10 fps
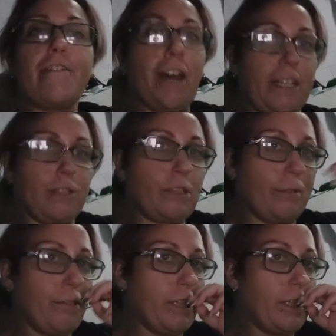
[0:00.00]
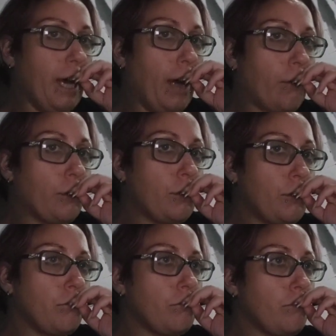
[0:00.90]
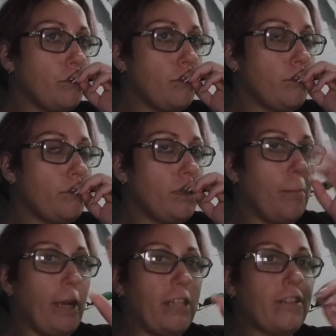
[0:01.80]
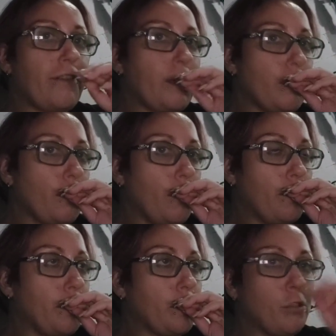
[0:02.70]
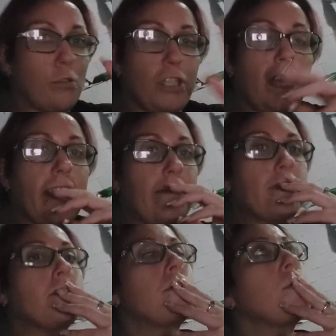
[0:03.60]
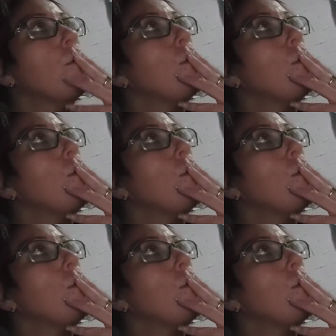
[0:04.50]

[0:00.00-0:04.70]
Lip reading: finds something in the house that makes her feel uncomfortable, so she leaves.